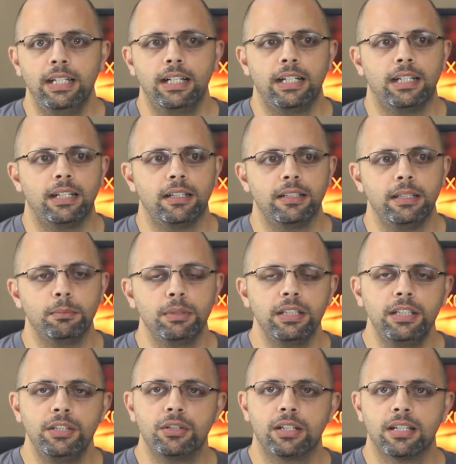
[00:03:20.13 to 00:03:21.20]
Uh, the
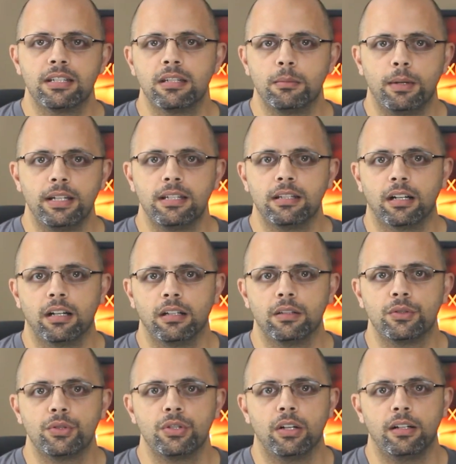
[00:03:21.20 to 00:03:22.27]
ability to customize the
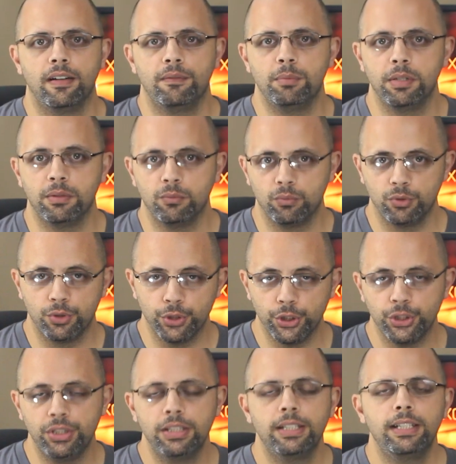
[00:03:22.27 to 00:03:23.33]
colors have been
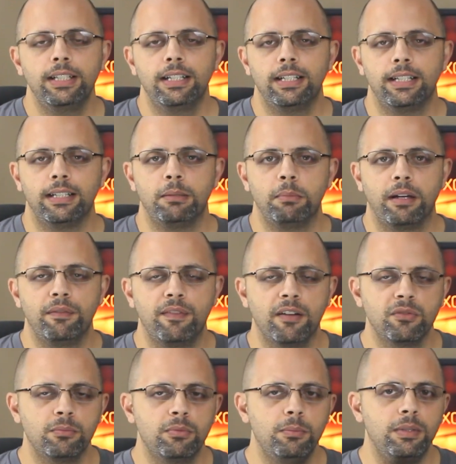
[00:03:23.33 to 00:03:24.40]
good. Um, I
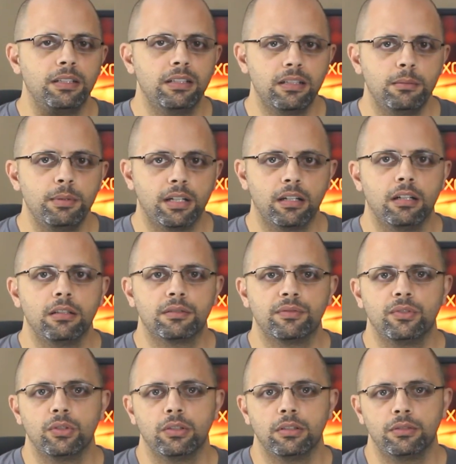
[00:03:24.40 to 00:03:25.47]
found them to be a little bit
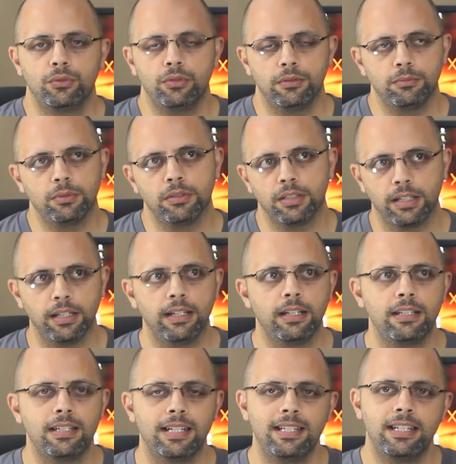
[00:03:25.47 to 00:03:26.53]
colorful. Okay, I
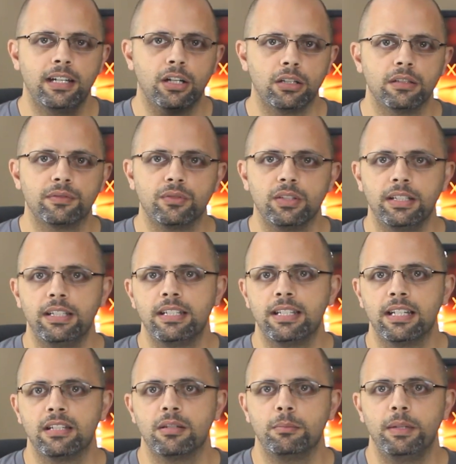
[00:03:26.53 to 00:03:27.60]
say, I say colorful in a
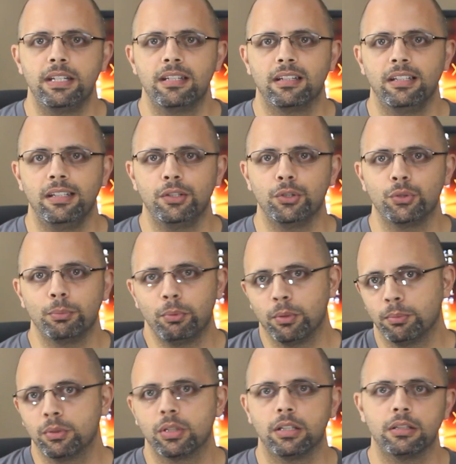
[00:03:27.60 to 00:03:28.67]
sense of basically, you know, the
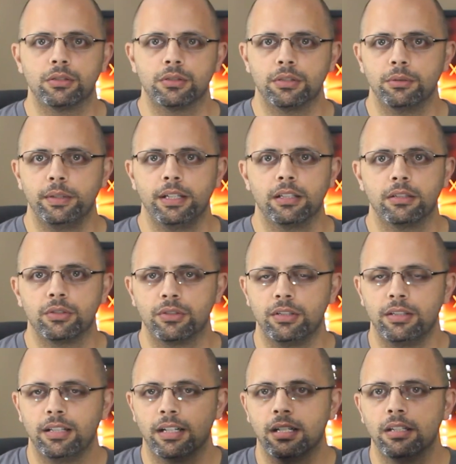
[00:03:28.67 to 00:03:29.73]
purple color, the green color, the,
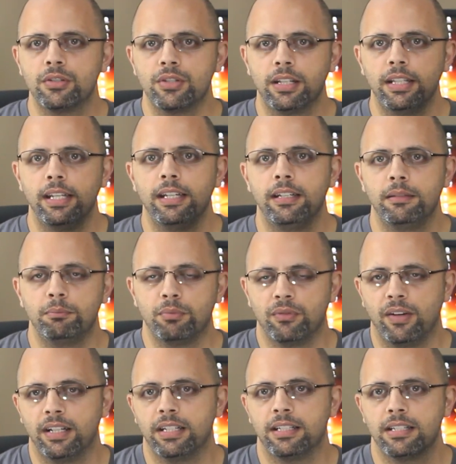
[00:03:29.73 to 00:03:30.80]
the colors that they
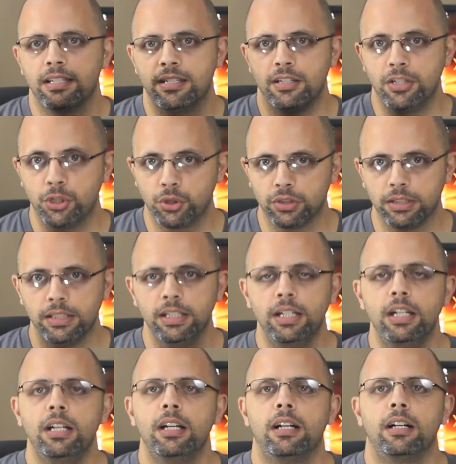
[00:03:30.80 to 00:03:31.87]
provided us initially,
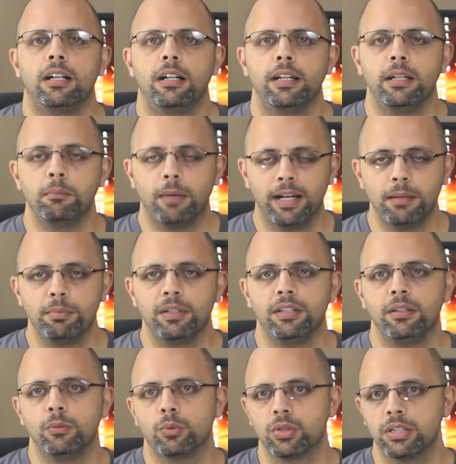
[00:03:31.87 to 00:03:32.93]
uh, in my
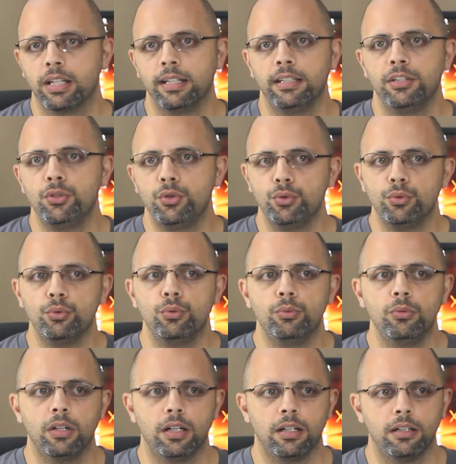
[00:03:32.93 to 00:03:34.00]
opinion, were slightly
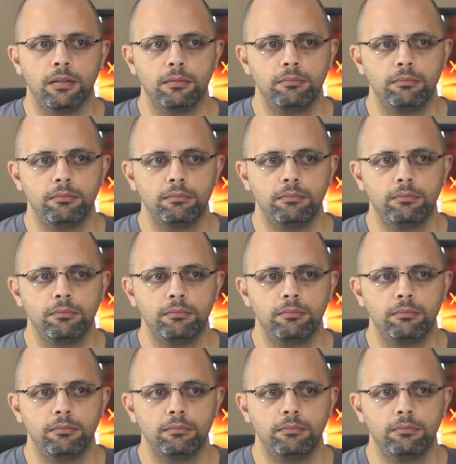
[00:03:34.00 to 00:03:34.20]
too uh,